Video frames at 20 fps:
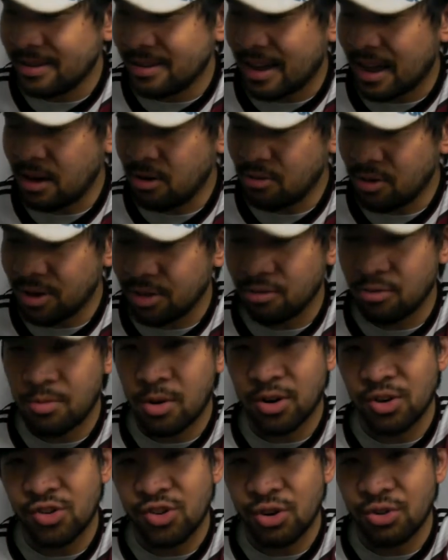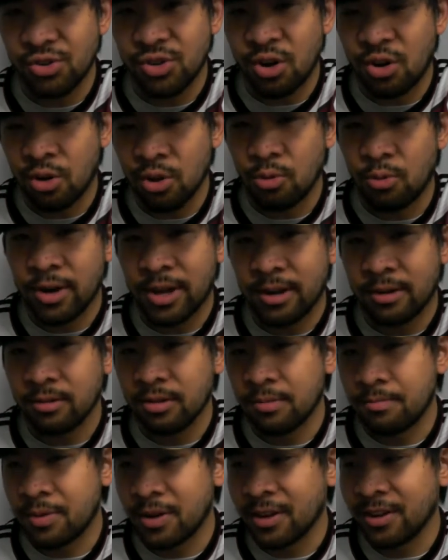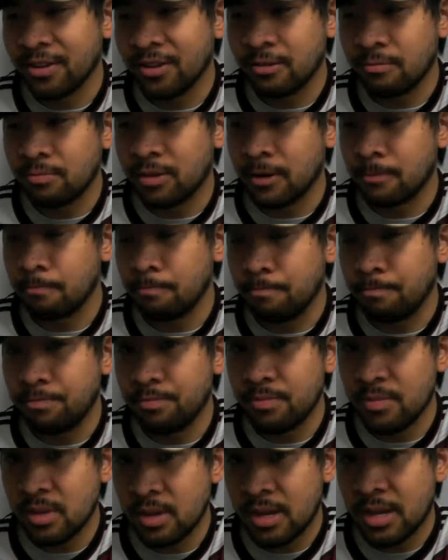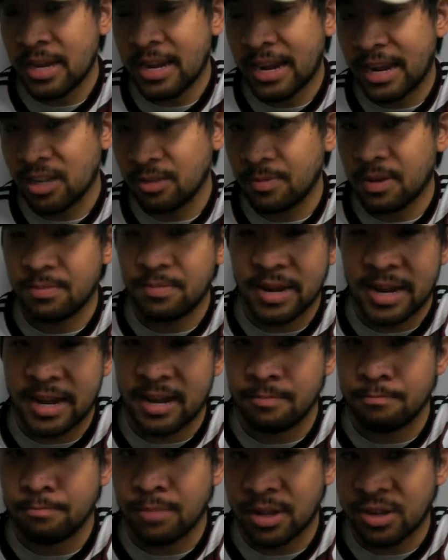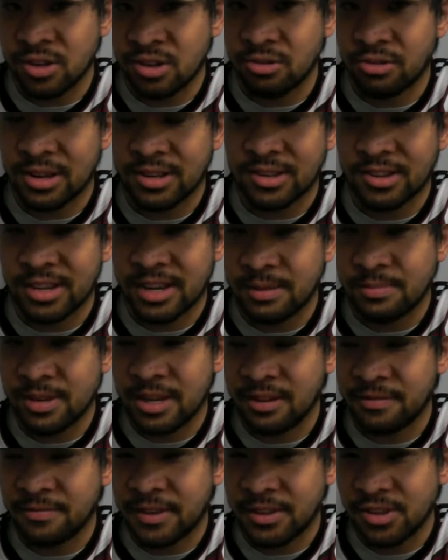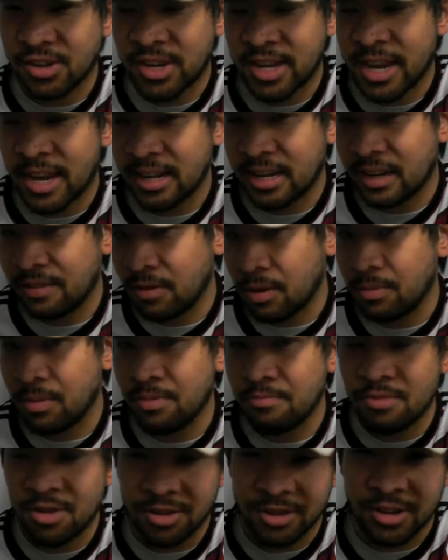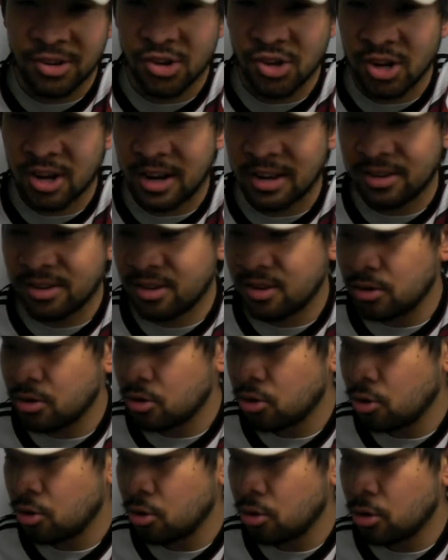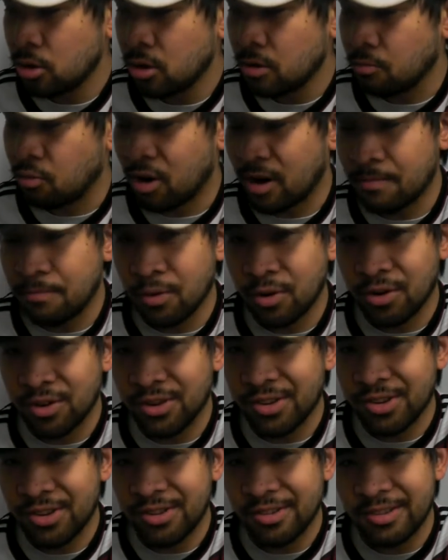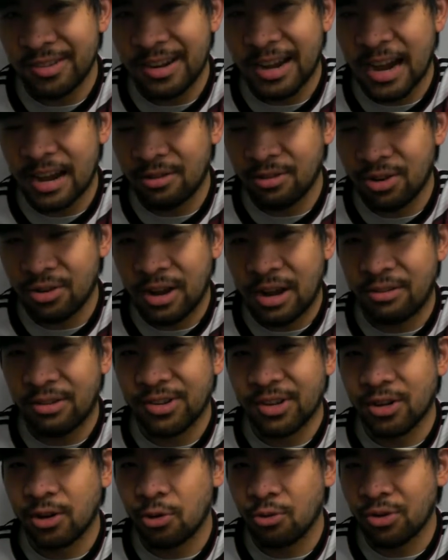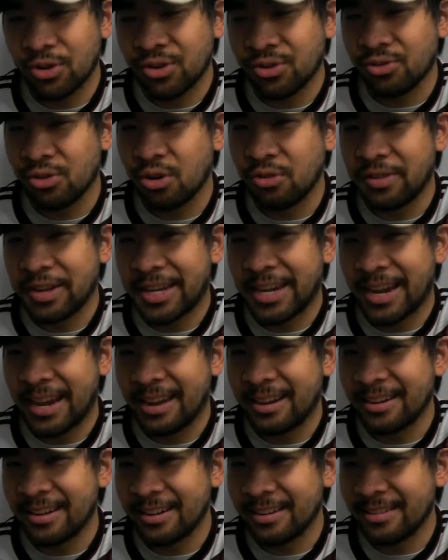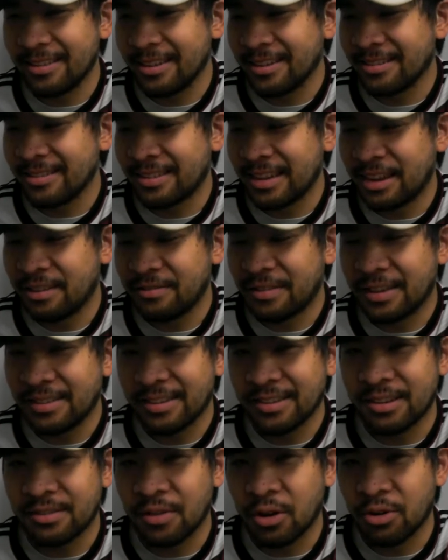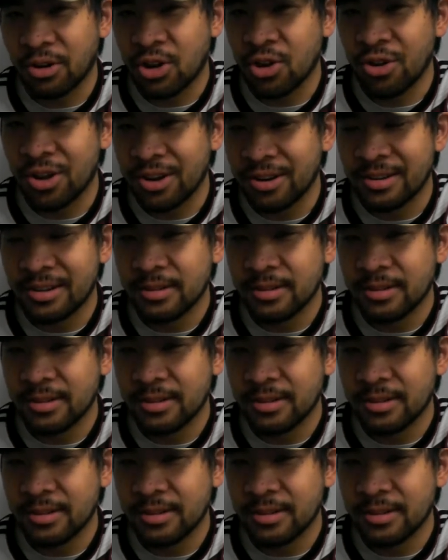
I don't want to throw Martin Jones all the way under the bus, but he has been bad, but so has the team defense. You can't give up a million shots. Brent Burns, I don't know how he's a Norris Trophy candidate. His defense isn't very good.